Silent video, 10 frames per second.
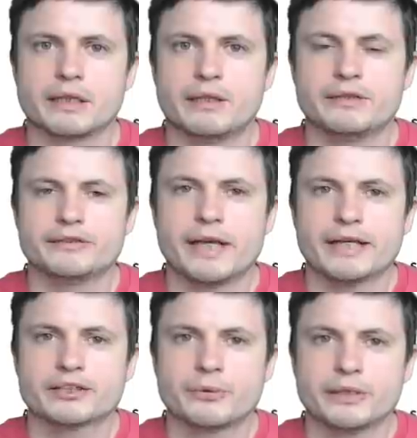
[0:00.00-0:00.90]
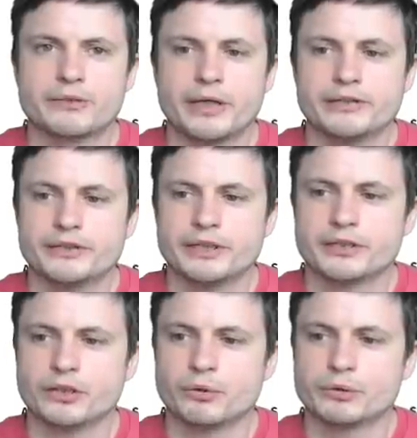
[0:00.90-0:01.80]
This X-ray
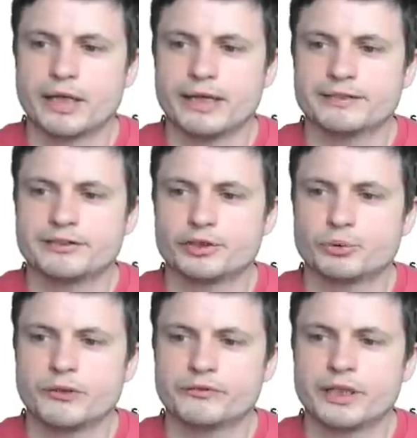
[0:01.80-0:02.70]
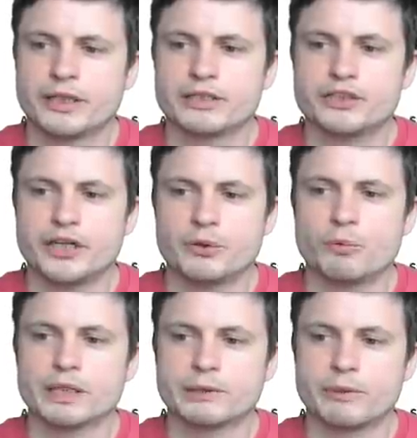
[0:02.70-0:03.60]
transient known as Swift
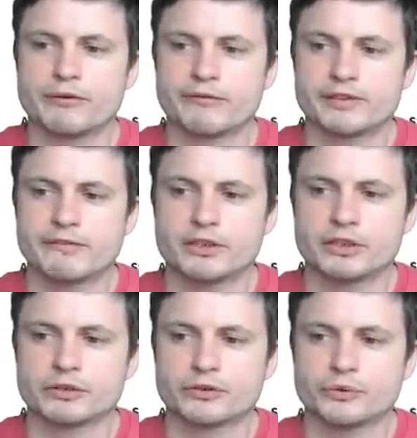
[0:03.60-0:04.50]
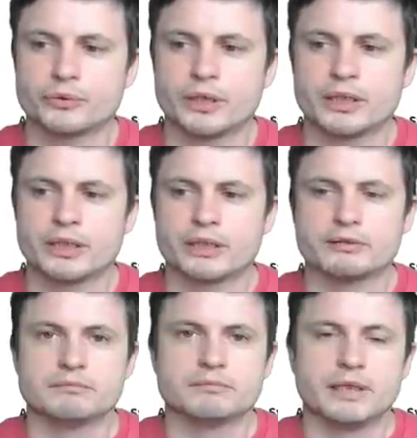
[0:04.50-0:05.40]
J1357.2
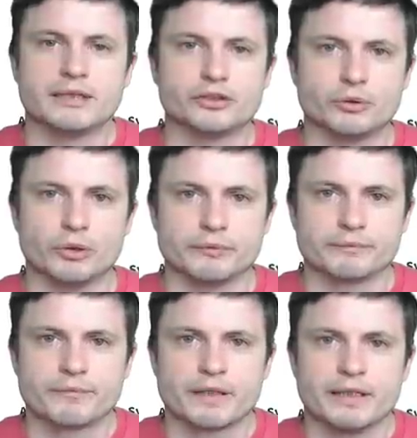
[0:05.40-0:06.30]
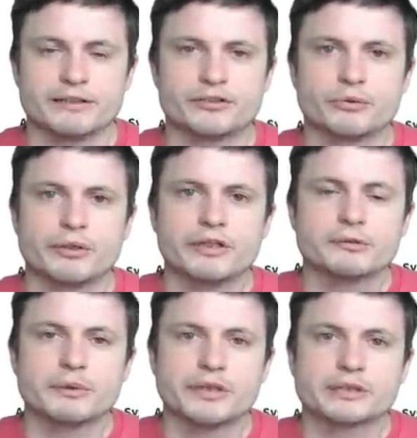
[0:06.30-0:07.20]
and so on. And so
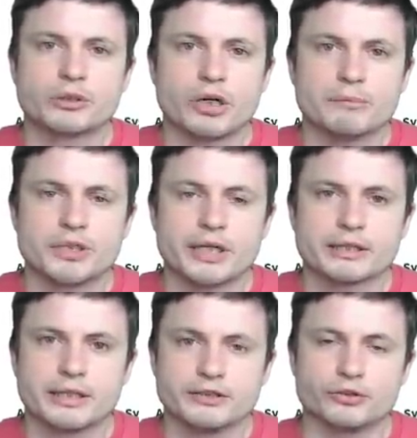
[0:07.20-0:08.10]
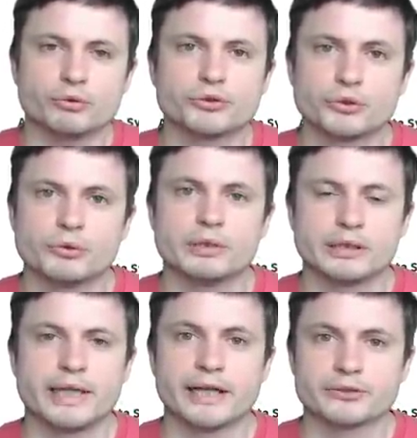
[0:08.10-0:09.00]
this particular object is also
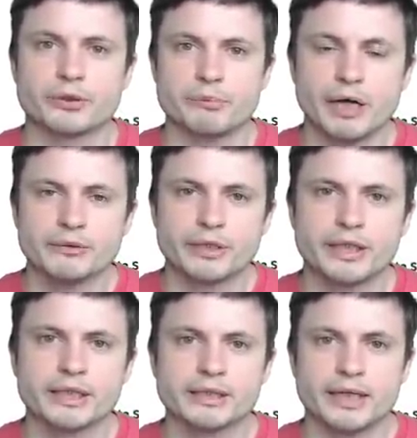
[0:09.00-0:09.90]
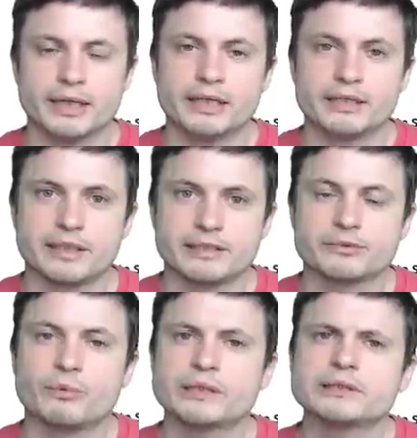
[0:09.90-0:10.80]
an X-ray binary and
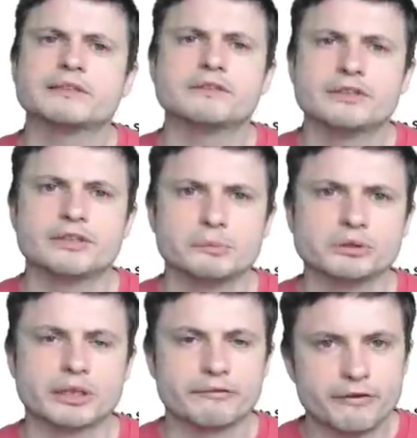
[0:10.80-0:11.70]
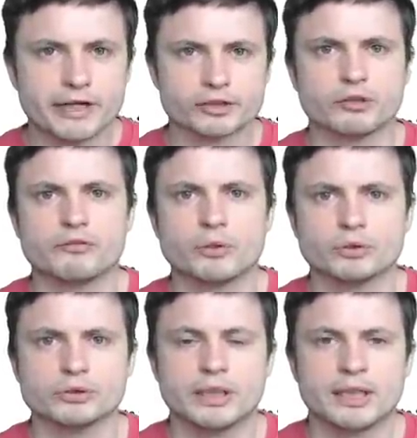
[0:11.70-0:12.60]
has relatively similar effects overall.